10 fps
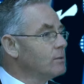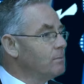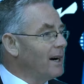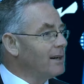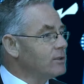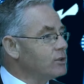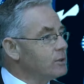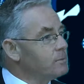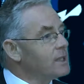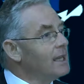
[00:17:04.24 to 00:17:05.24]

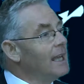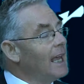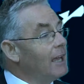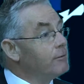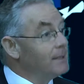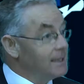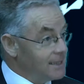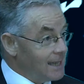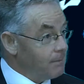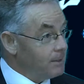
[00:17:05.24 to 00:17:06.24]
partnerships have been
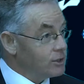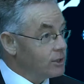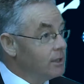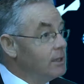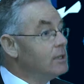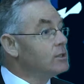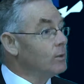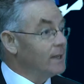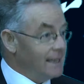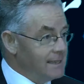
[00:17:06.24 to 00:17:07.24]
established. So
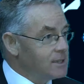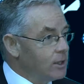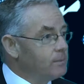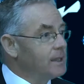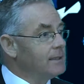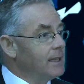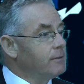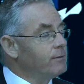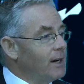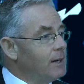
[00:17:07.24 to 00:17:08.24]
it is something that
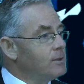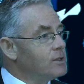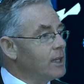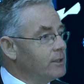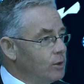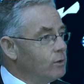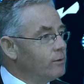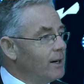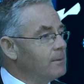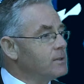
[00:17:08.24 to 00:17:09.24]
farmers and young
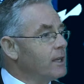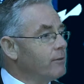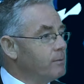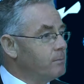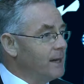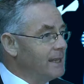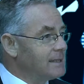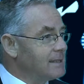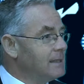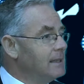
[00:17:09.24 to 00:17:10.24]
farmers have embraced